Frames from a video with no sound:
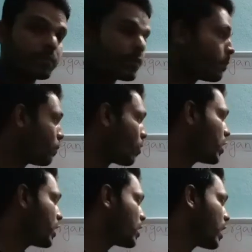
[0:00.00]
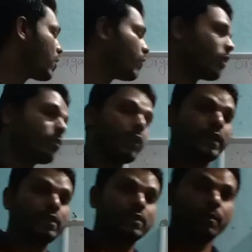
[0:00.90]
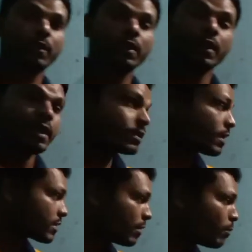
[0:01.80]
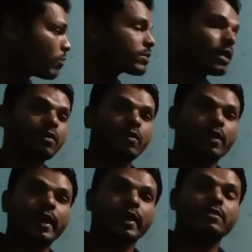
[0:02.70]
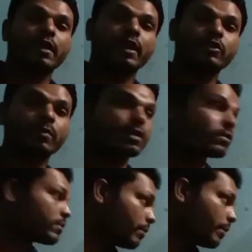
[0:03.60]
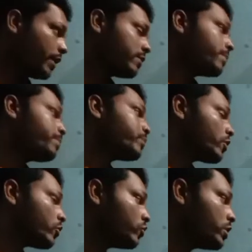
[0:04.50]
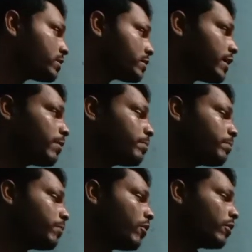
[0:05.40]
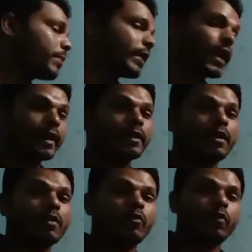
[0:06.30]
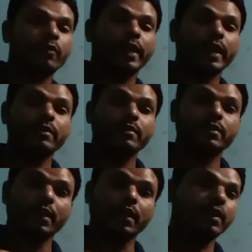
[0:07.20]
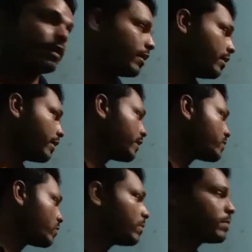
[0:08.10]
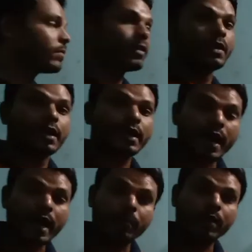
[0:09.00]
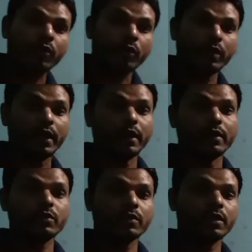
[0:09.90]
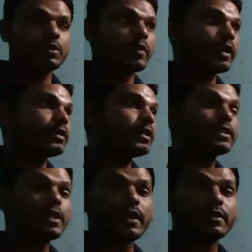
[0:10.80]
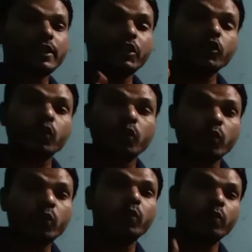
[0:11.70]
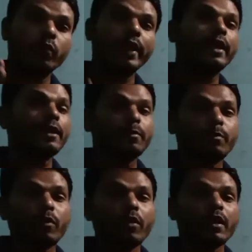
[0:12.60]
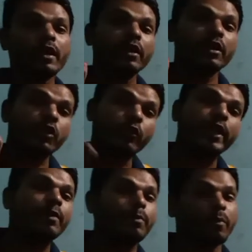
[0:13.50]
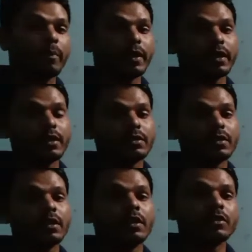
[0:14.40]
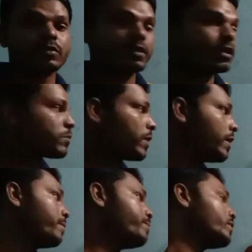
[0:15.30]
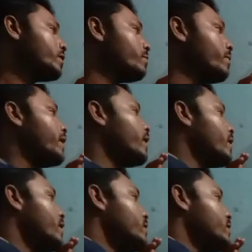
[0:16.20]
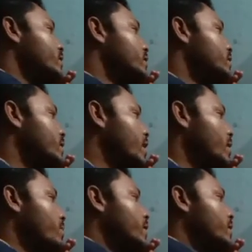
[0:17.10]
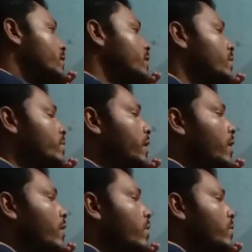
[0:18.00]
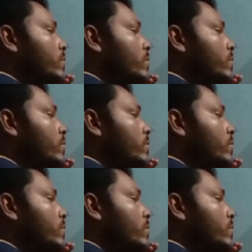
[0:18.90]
the molecular formula is same. Such compounds are called as isomeric. That means this type of character one we can see in case of carbon only. So that's why these are the two very important unique properties. So that's why by taking this carbon we are